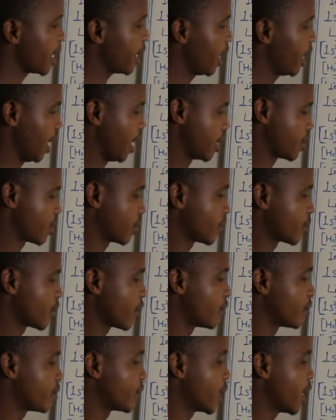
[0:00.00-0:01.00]
electron
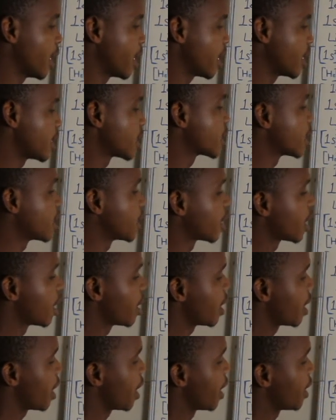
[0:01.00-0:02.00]
configuration,
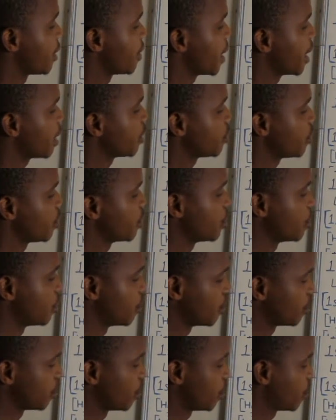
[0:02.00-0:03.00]
and then you
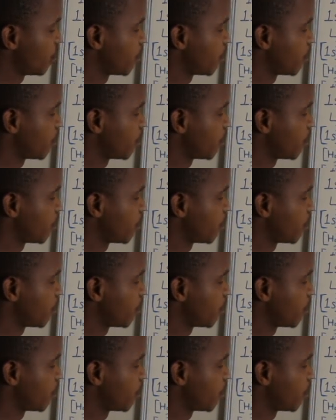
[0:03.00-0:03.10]
do